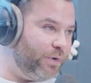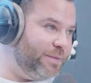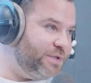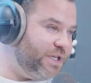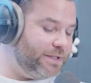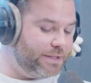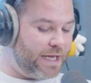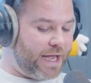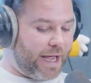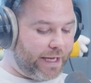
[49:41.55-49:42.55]
options,
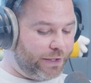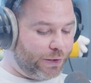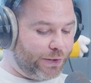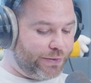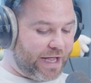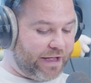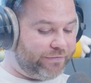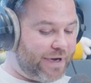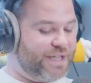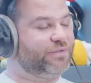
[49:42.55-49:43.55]
including
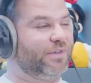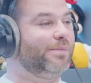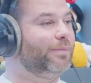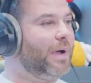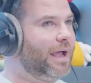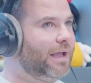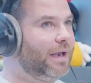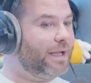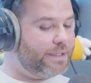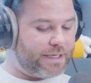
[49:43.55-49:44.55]
flights from
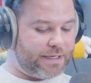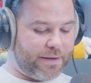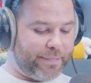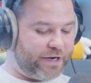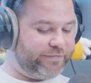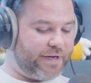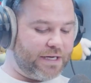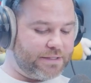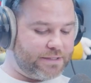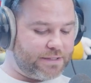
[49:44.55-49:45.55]
London,
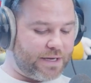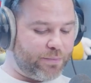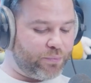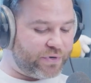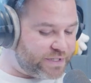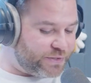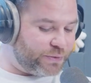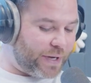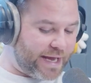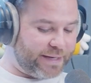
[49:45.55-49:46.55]
Belfast,
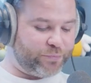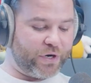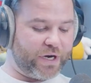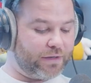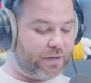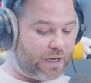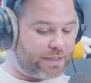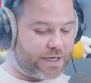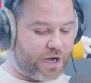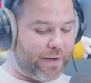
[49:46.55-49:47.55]
Bristol, Edinburgh,
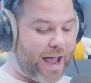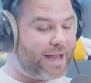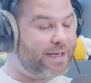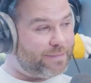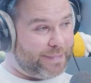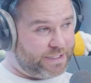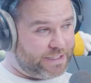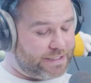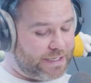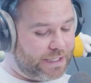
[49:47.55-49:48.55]
Glasgow, and
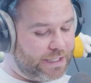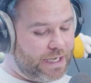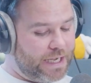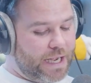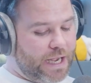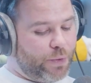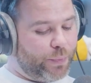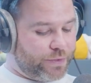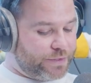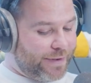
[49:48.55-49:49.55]
Manchester. We
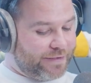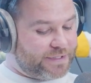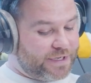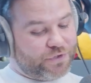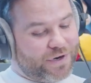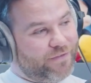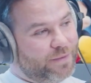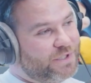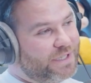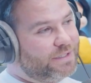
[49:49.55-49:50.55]
also have self-drive
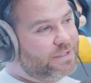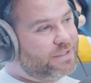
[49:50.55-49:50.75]
options